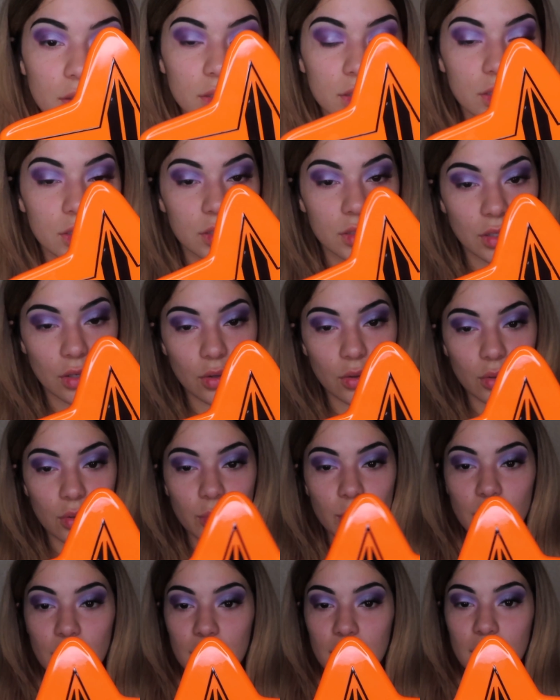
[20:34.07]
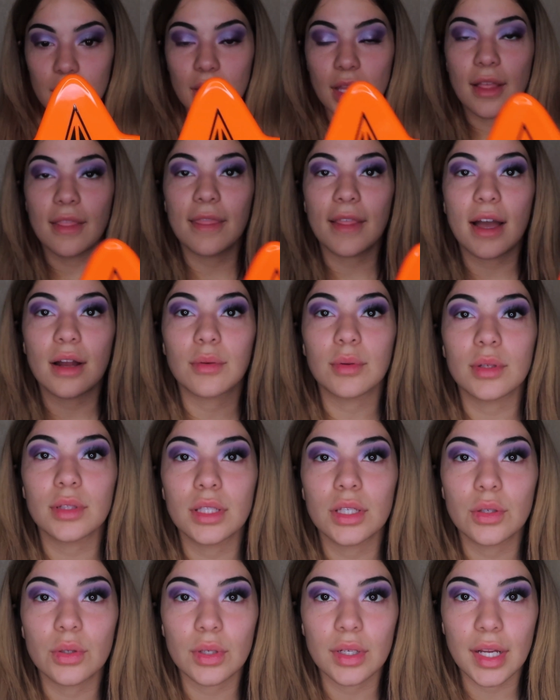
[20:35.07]
it's so pretty. And that
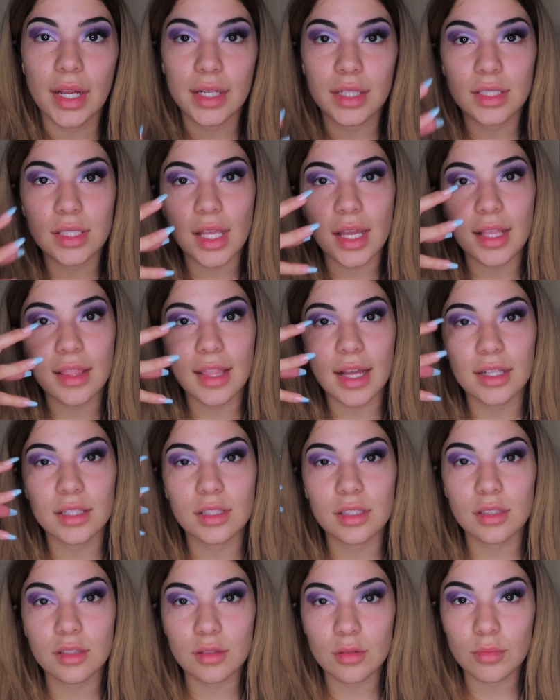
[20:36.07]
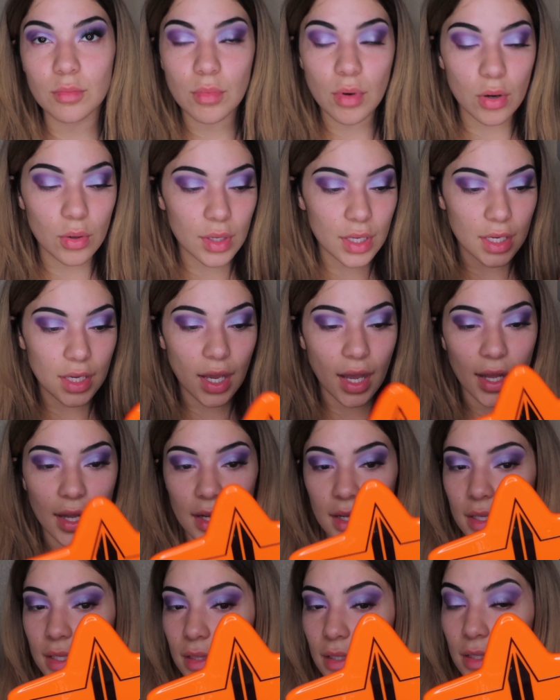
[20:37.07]
really creates like that smoky
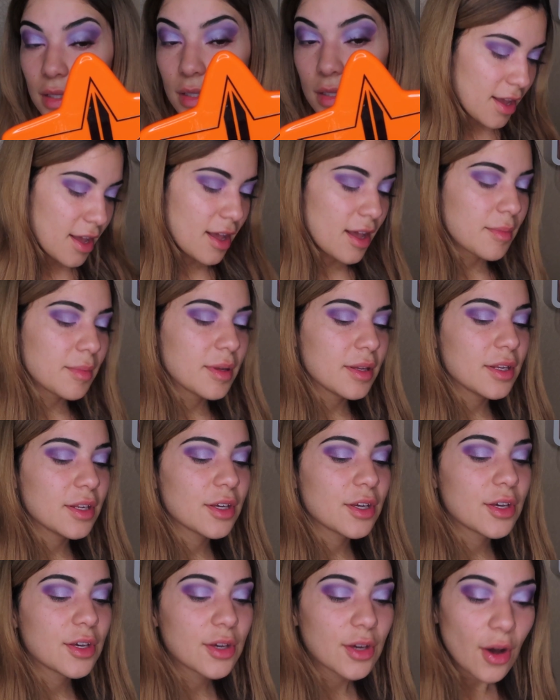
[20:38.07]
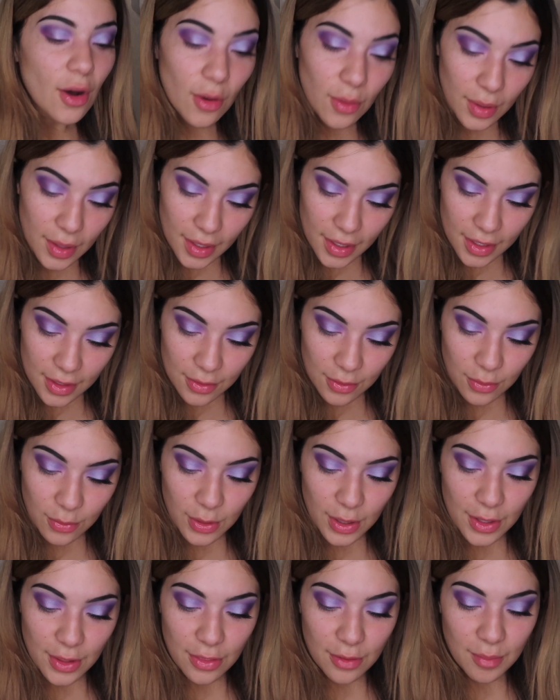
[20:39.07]
eye look. I'm gonna go in
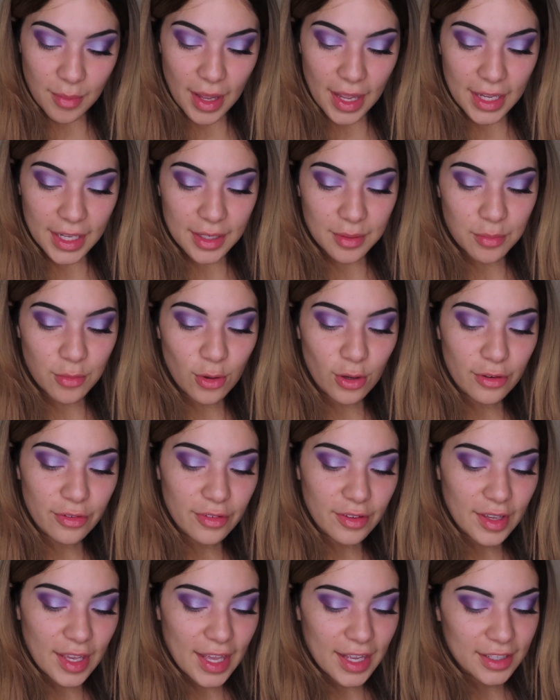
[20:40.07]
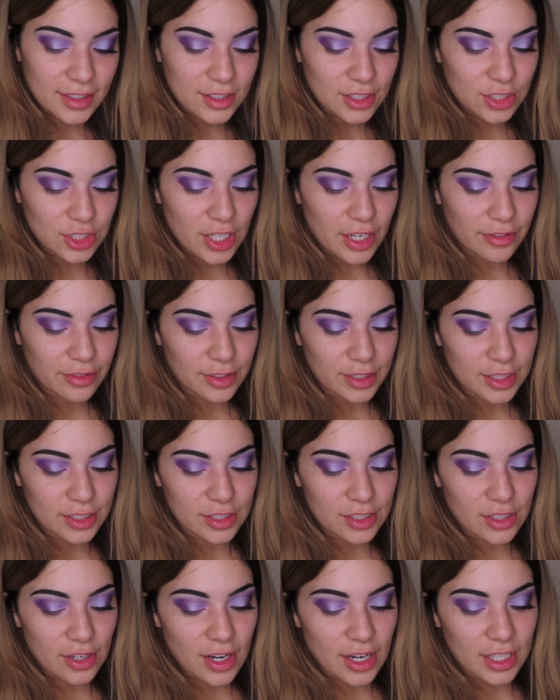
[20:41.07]
with my Morphe X Jeffree
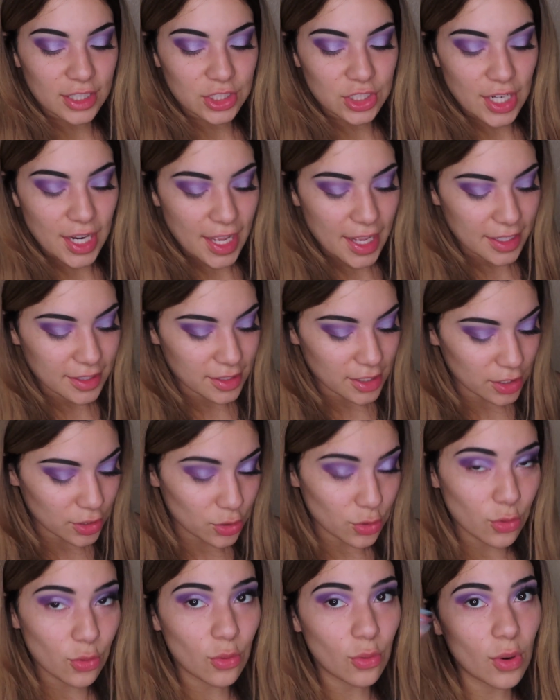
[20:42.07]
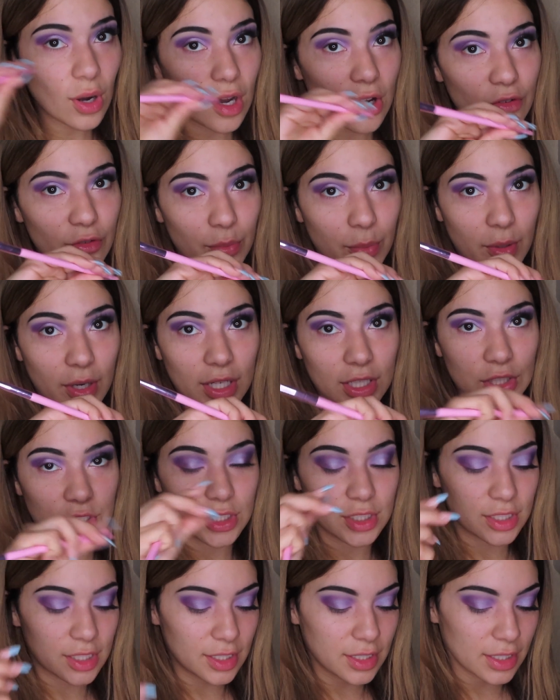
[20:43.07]
Star JS12 brush.
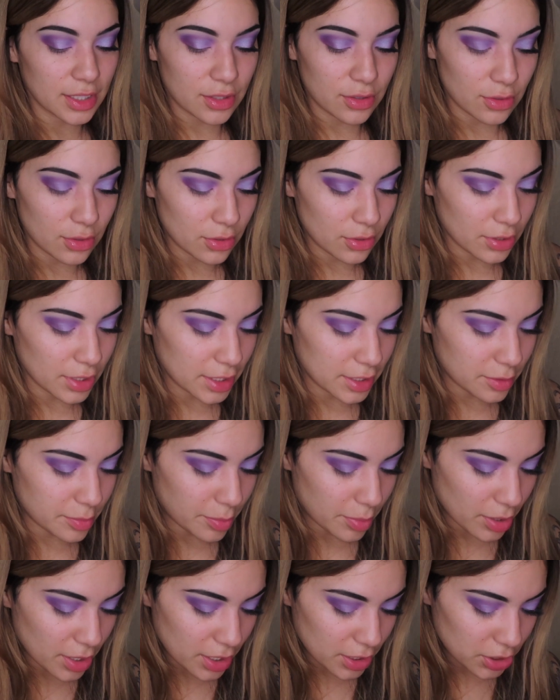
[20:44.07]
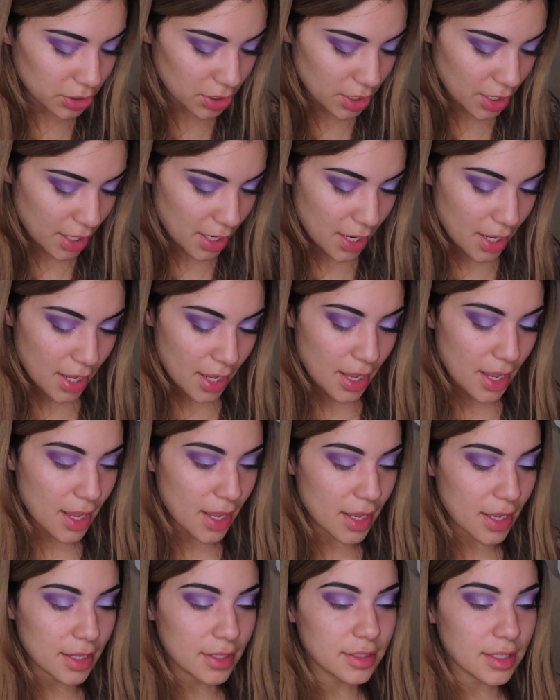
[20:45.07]
It's a little crease brush.
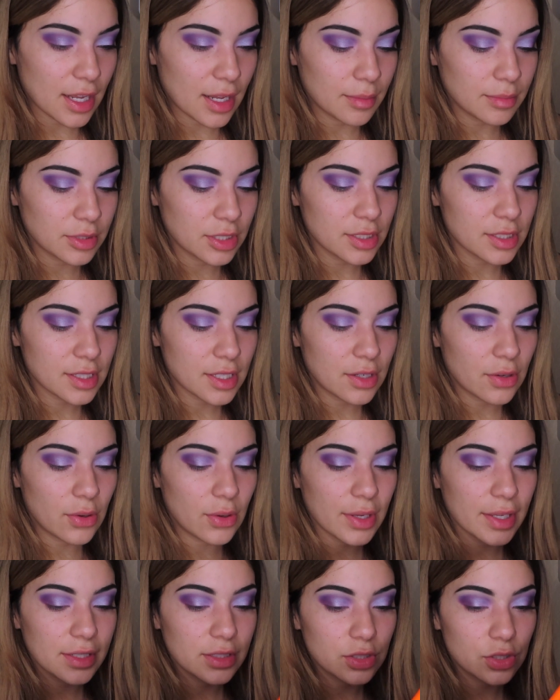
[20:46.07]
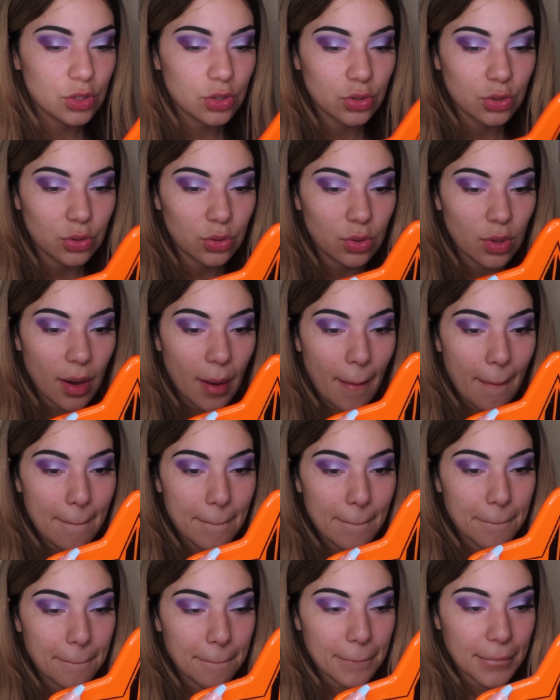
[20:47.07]
And I'm just going to
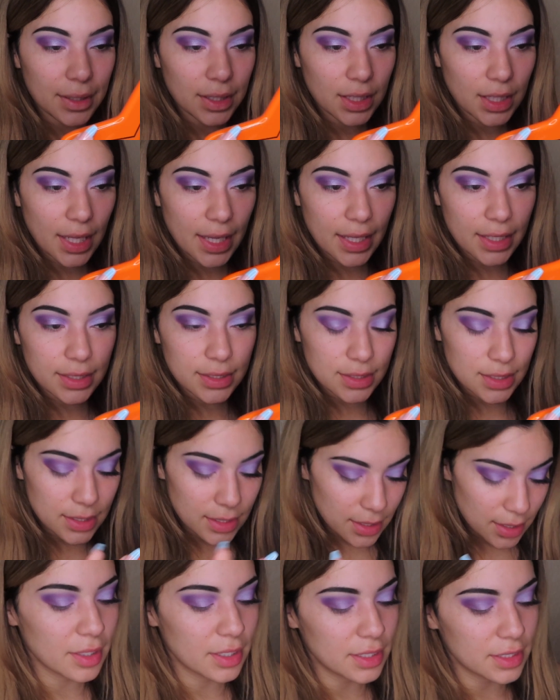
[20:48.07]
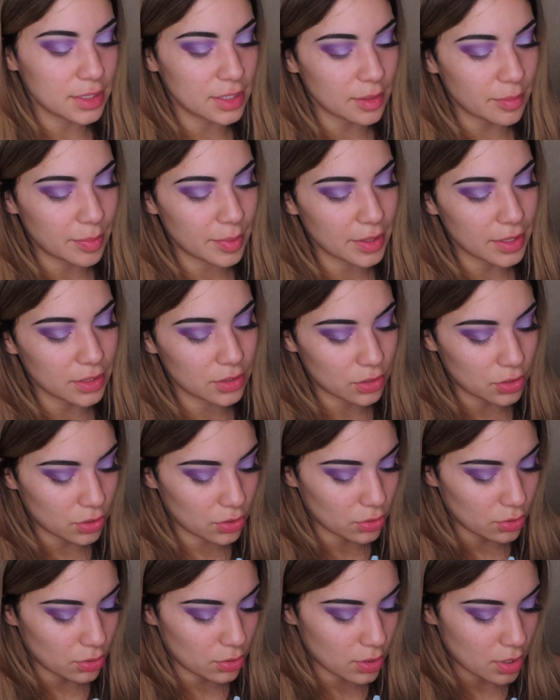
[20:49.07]
blend. I'm gonna dip
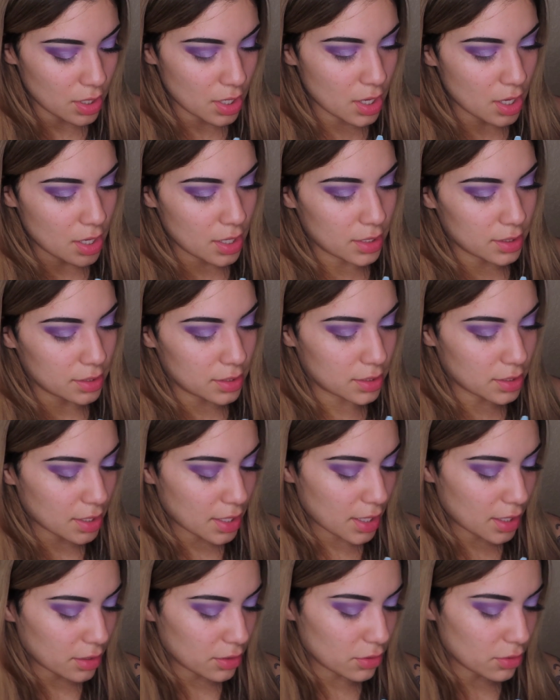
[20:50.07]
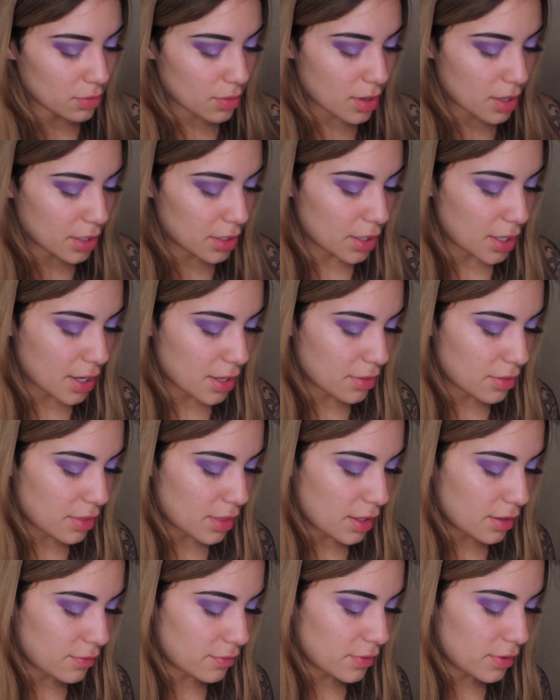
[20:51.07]
into Scandal Water and
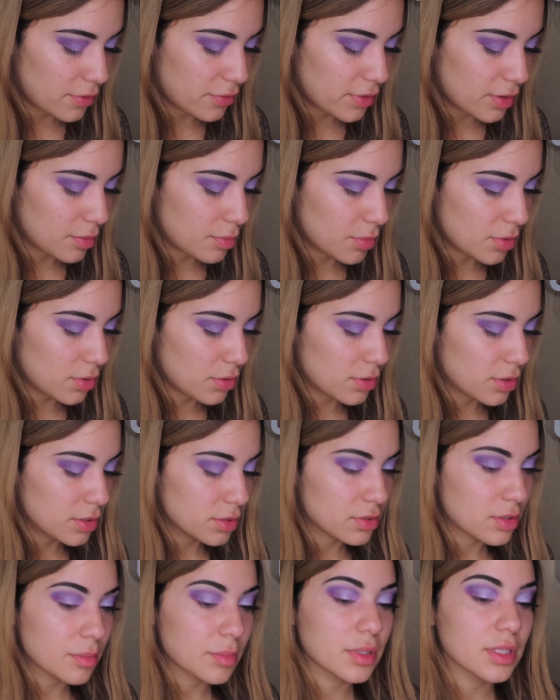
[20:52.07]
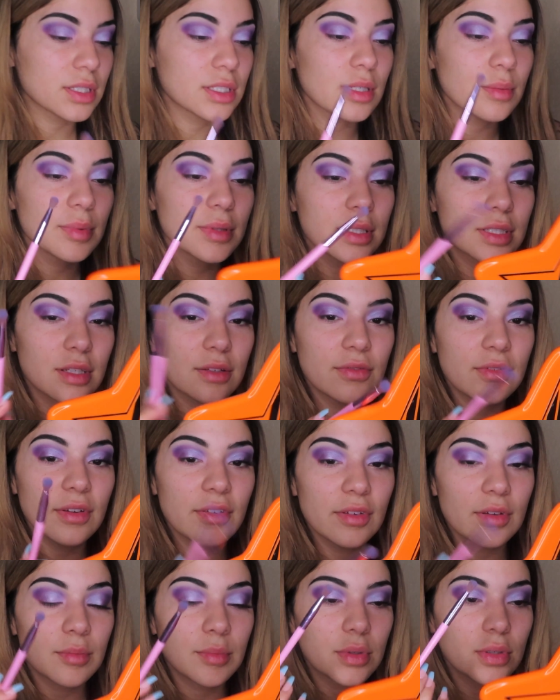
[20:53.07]
then Vivid Mood. So I'm gonna dip into
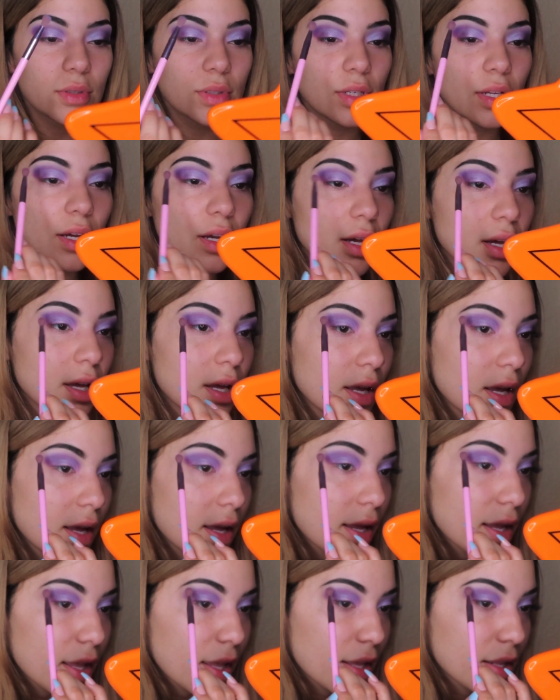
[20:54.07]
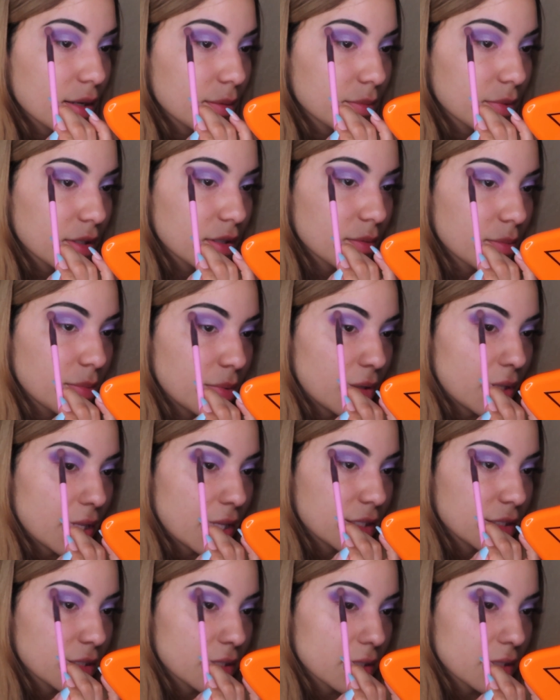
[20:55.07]
Vivid Mood, and I'm gonna
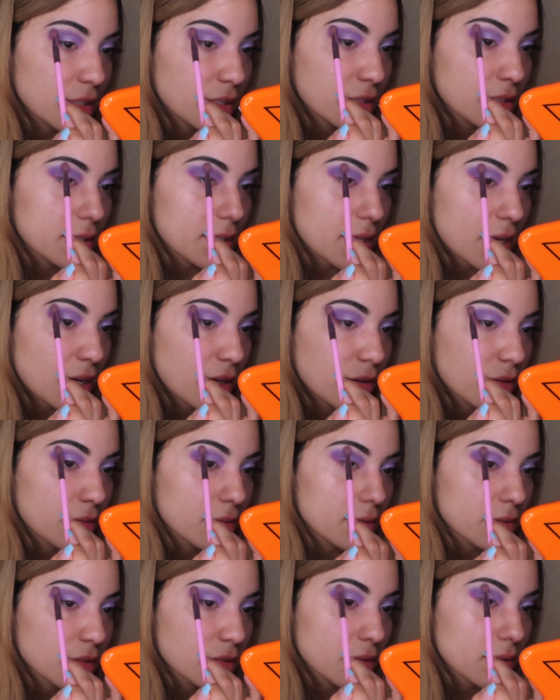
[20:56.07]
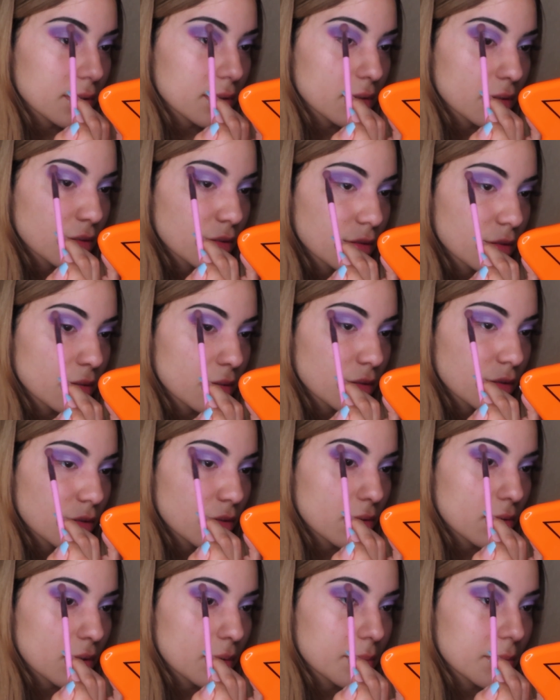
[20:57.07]
blend this out,
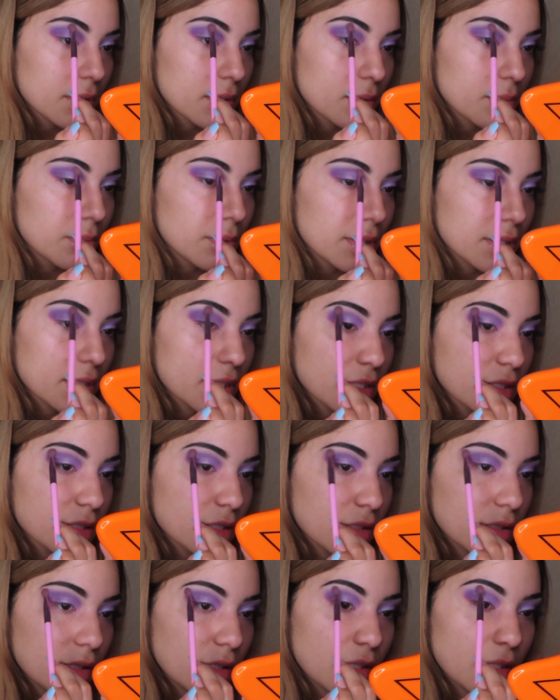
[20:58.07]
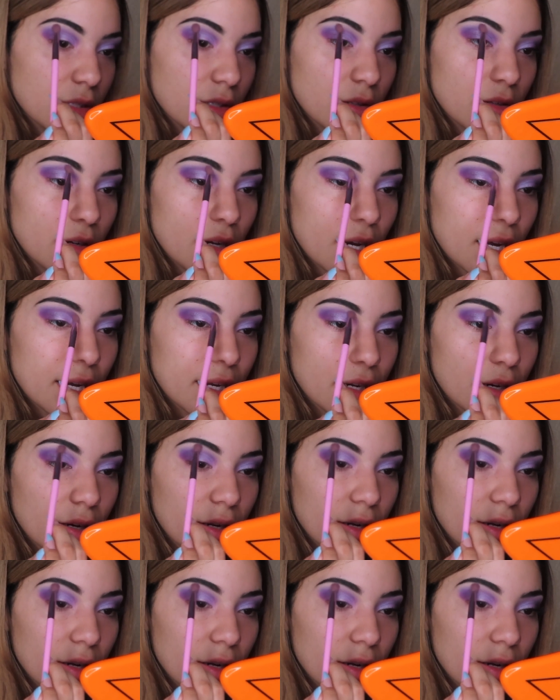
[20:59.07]
or I'm gonna bring this a little higher